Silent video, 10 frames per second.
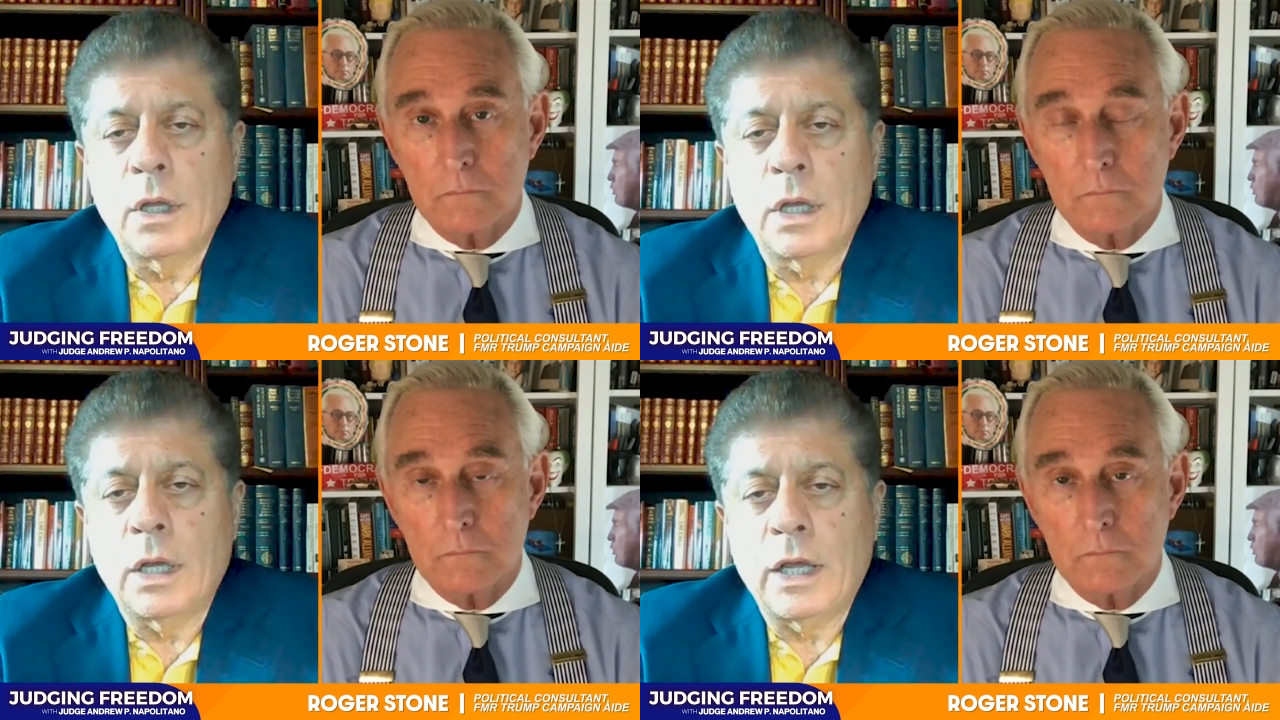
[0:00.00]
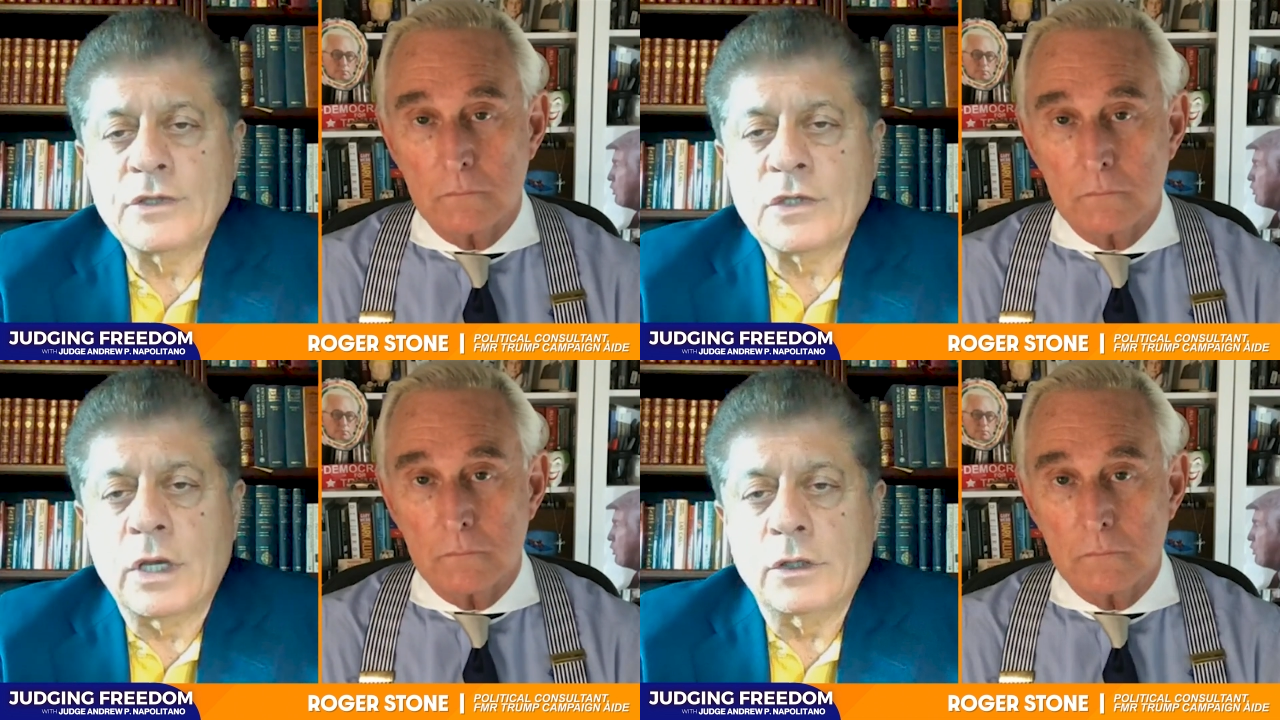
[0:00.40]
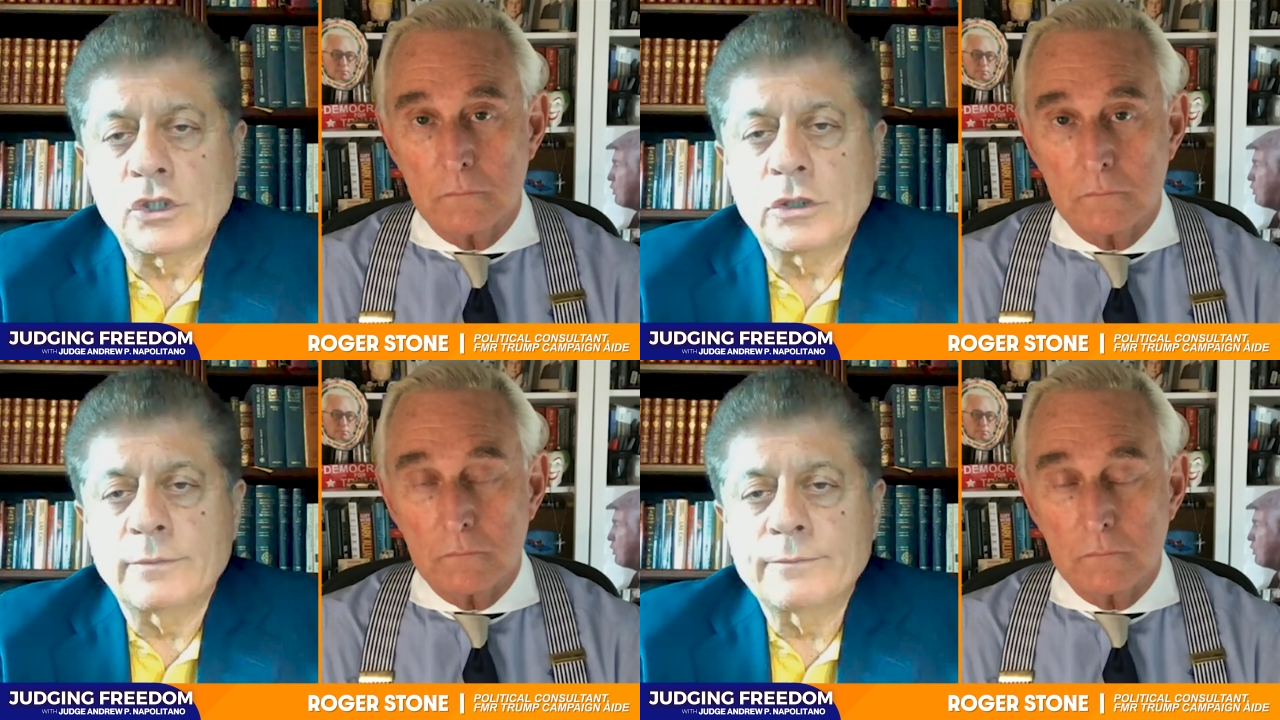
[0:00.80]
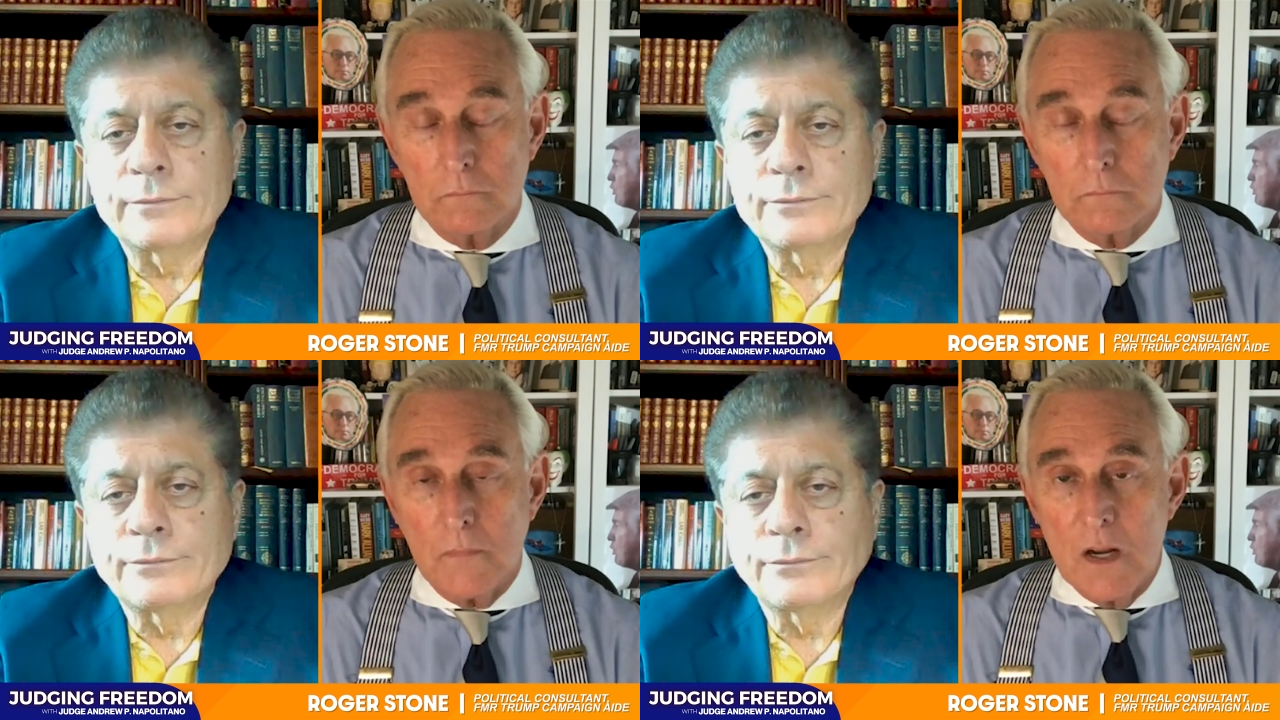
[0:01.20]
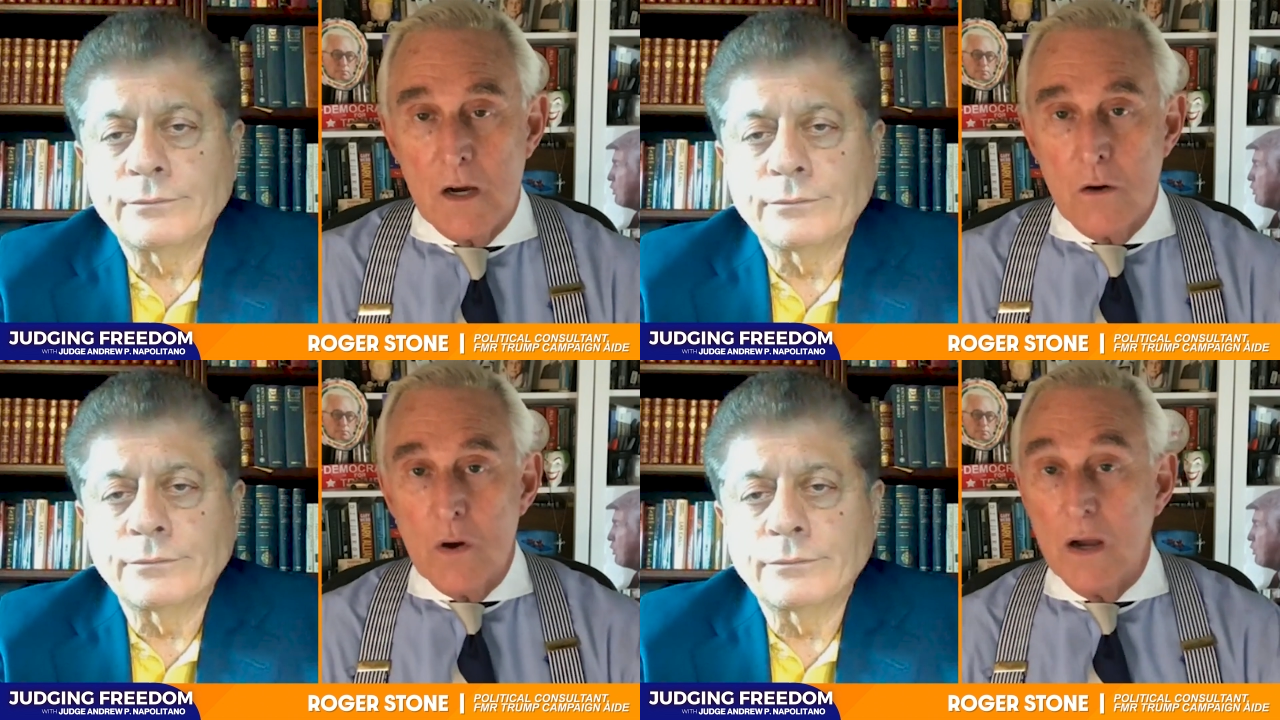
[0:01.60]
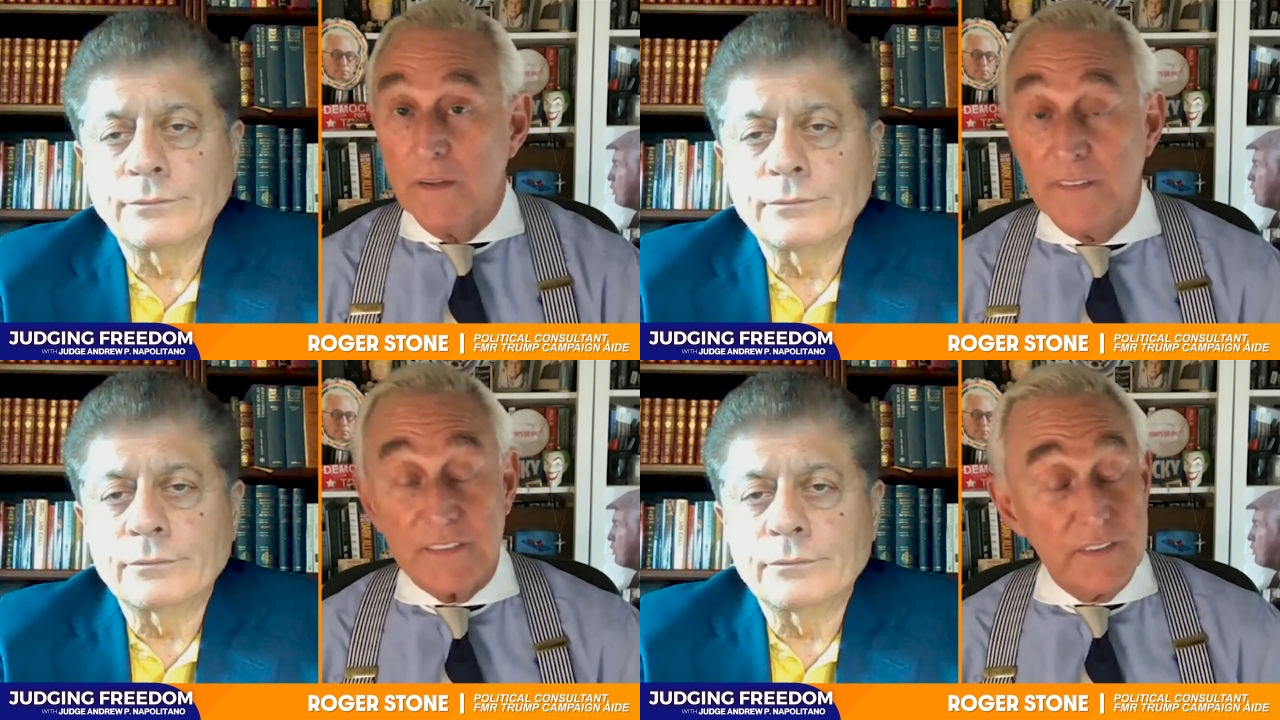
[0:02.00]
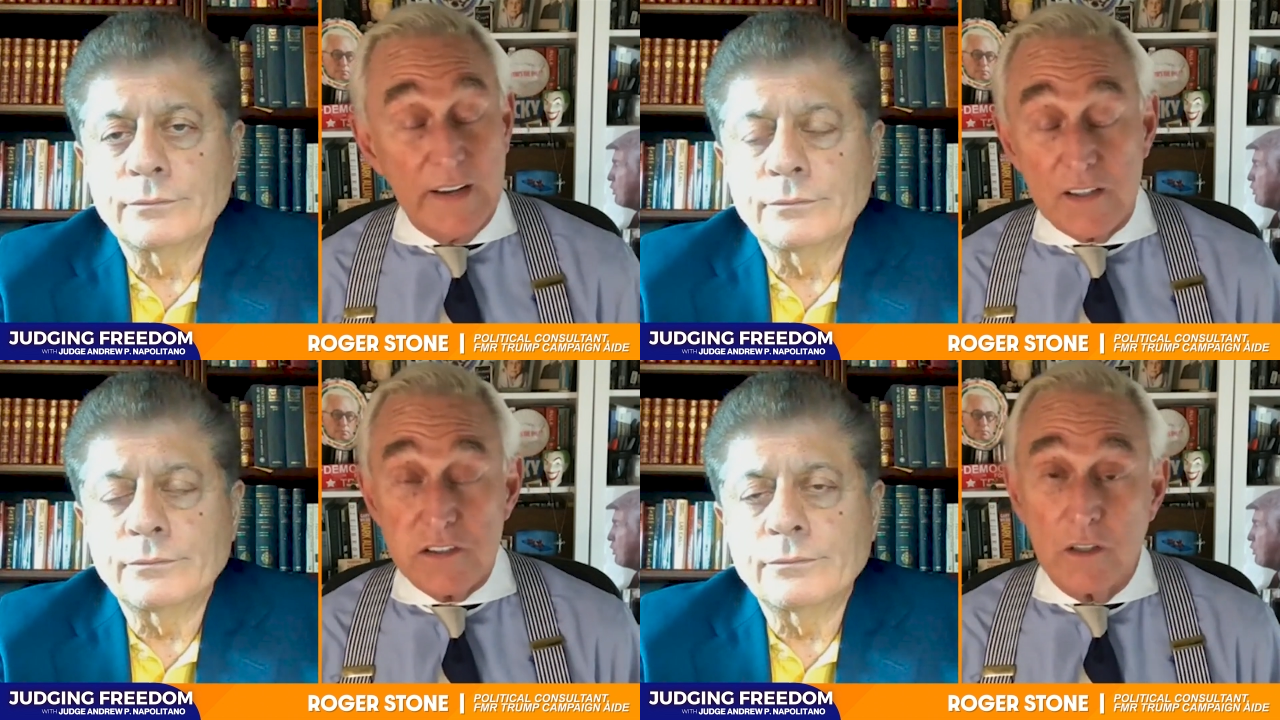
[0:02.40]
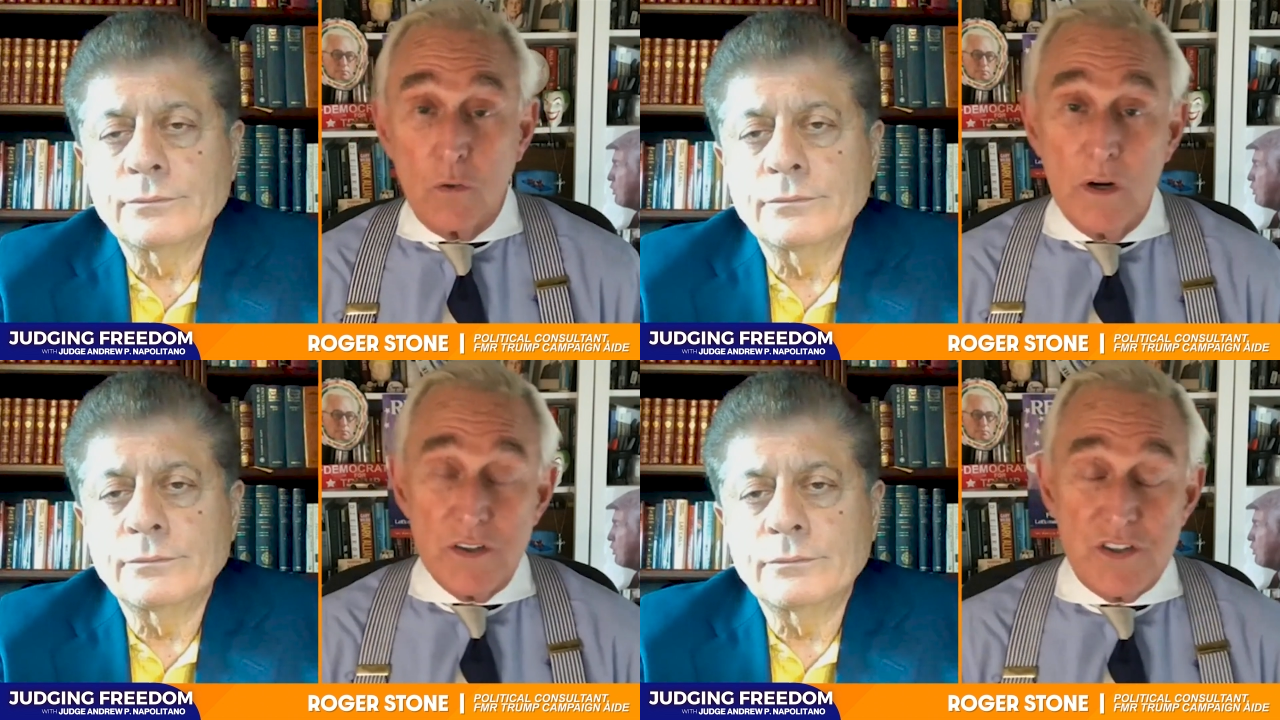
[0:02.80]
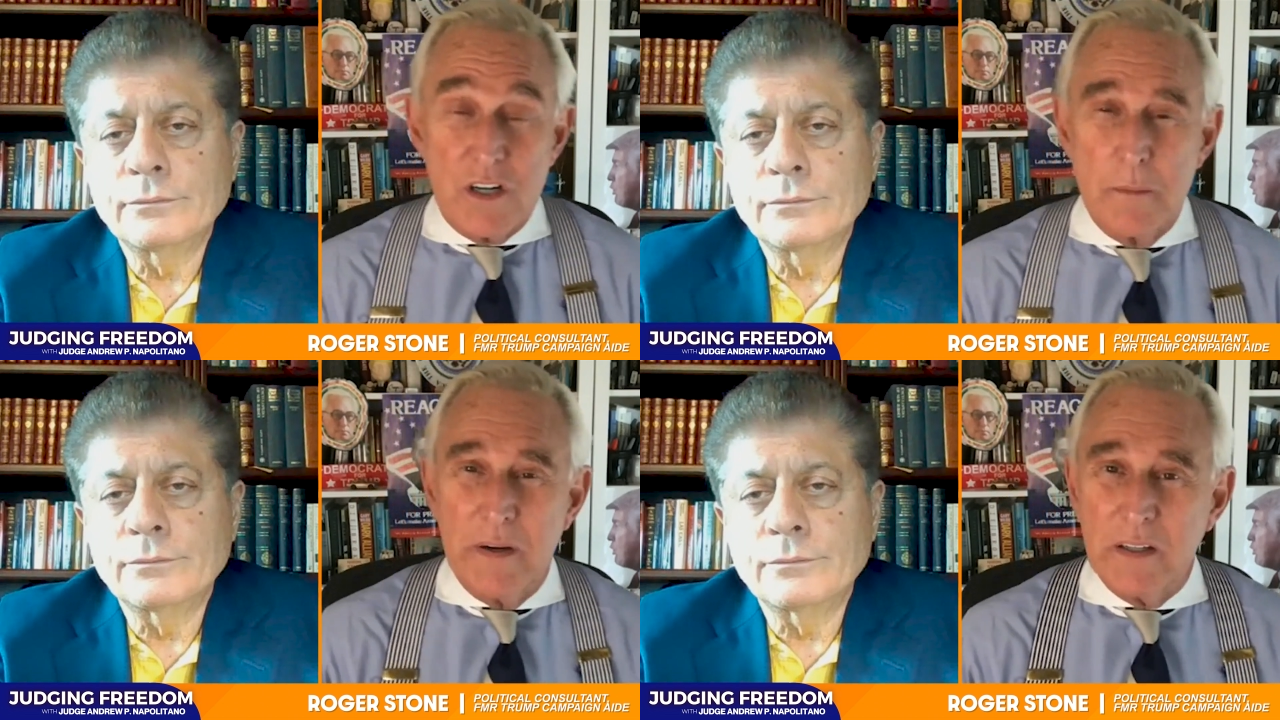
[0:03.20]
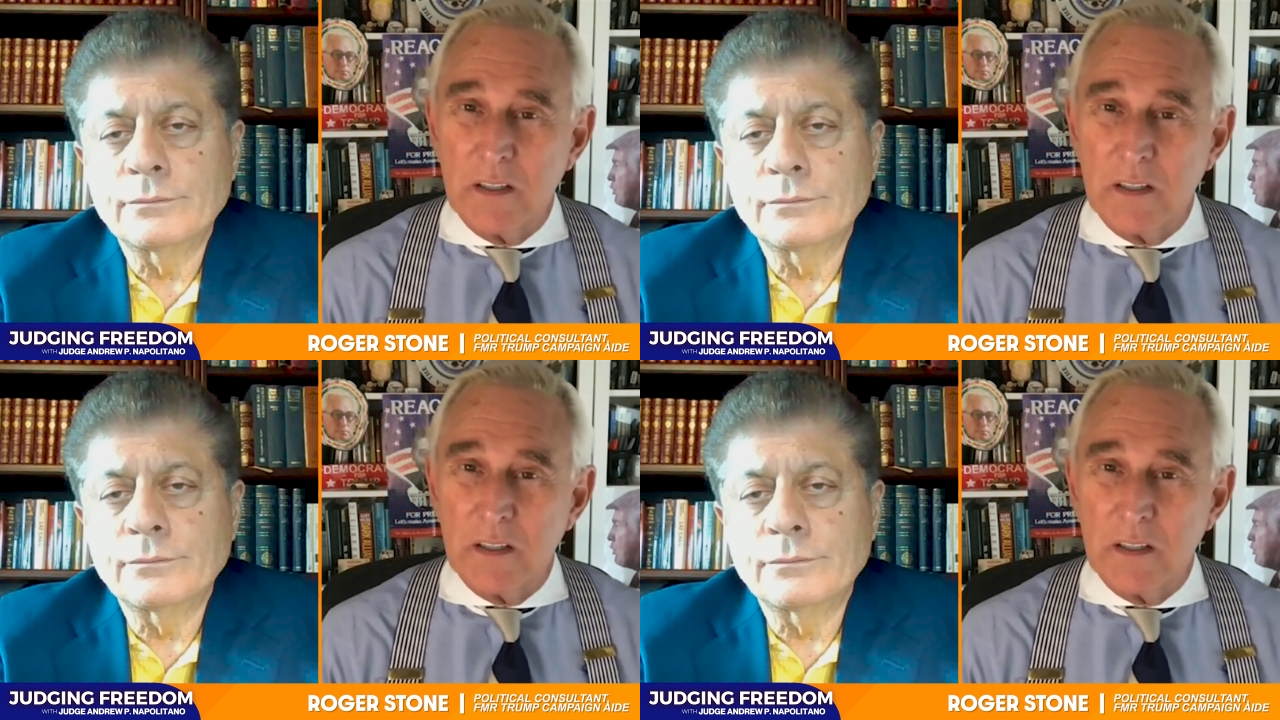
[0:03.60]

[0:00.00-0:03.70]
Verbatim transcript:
Speaker 1: uh, Assange?
Speaker 2: Well, that's an excellent question. I mean,